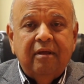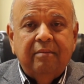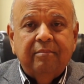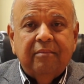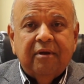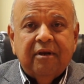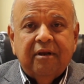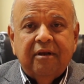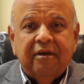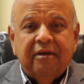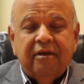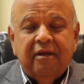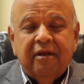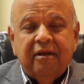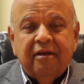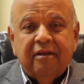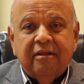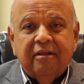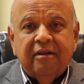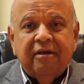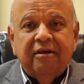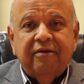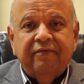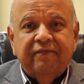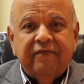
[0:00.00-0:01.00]
but indeed
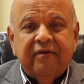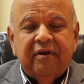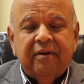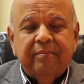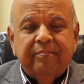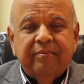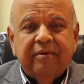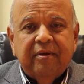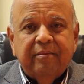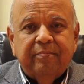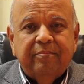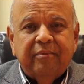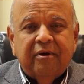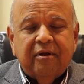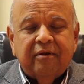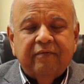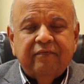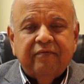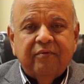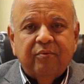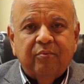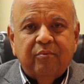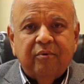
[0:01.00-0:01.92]
in the developing part of the